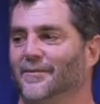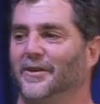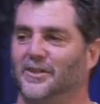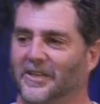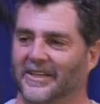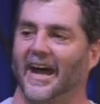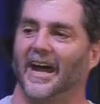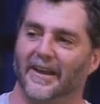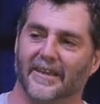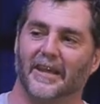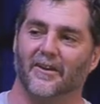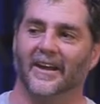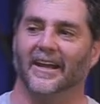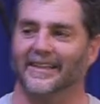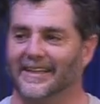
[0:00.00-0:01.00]
But you're kind of
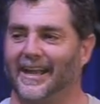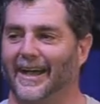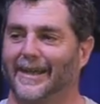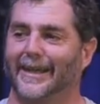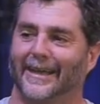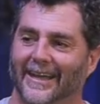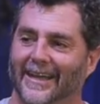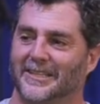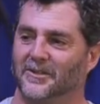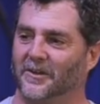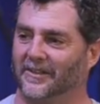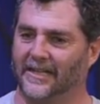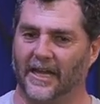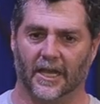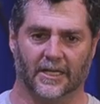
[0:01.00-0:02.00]
hearing it like, it's
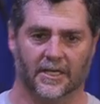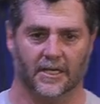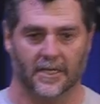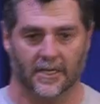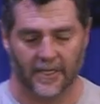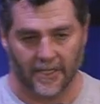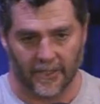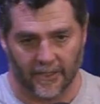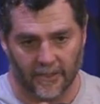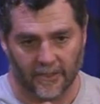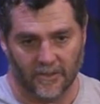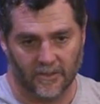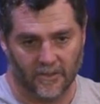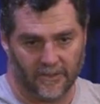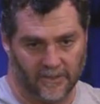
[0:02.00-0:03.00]
not like,
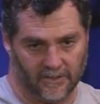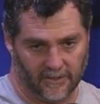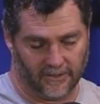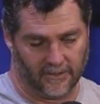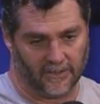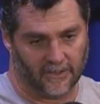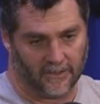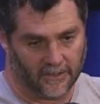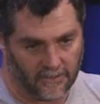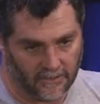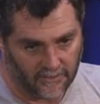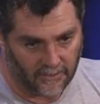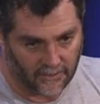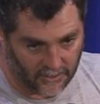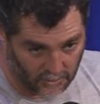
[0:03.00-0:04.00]
you,
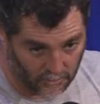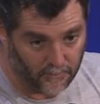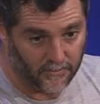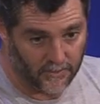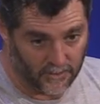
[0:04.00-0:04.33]
you, you,